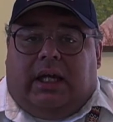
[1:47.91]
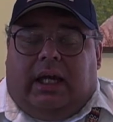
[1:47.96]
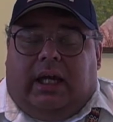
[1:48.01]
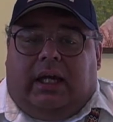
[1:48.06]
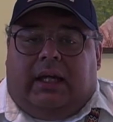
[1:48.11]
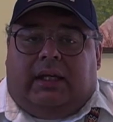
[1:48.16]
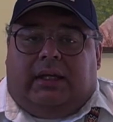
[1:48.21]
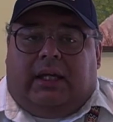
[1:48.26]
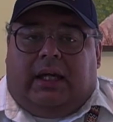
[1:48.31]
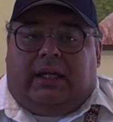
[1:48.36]

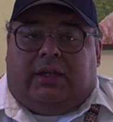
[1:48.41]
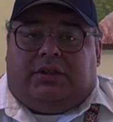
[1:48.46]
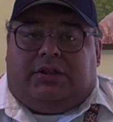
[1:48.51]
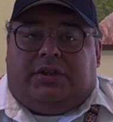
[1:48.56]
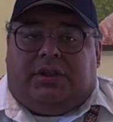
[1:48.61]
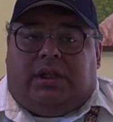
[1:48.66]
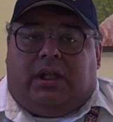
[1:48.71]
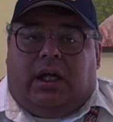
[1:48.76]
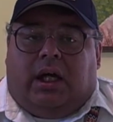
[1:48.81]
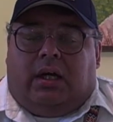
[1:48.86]
And as
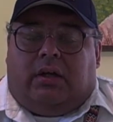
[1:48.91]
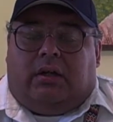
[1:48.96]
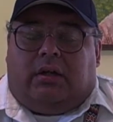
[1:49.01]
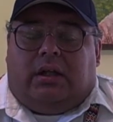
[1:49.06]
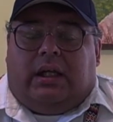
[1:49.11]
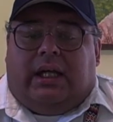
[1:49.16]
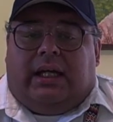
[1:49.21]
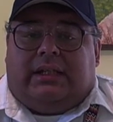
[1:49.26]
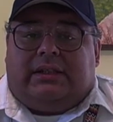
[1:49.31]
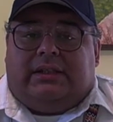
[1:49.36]
she got her
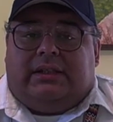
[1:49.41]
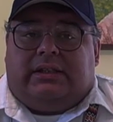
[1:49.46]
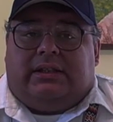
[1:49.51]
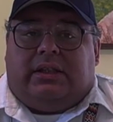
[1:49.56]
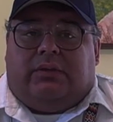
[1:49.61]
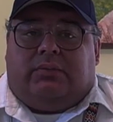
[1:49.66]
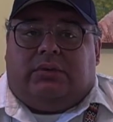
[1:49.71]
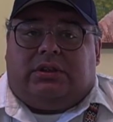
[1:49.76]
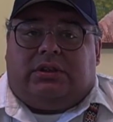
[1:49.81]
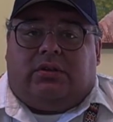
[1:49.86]
glasses
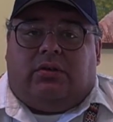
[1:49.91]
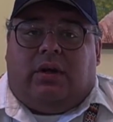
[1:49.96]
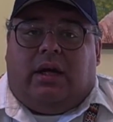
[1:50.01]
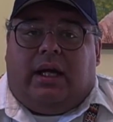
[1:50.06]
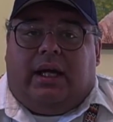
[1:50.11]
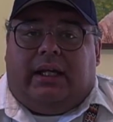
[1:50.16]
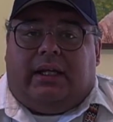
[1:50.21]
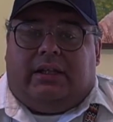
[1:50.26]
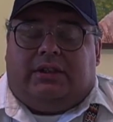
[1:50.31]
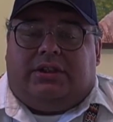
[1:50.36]
and was
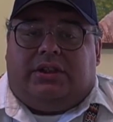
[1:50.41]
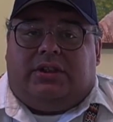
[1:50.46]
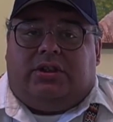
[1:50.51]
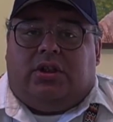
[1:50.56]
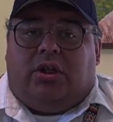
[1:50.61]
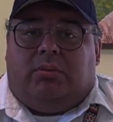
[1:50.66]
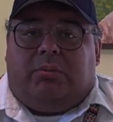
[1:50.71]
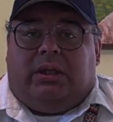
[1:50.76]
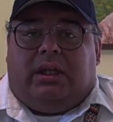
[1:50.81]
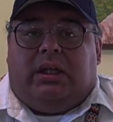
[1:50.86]
crying, and she
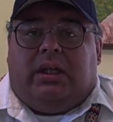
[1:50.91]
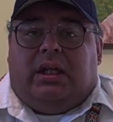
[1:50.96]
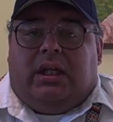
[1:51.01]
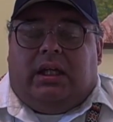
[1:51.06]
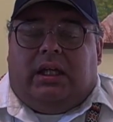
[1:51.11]
told me,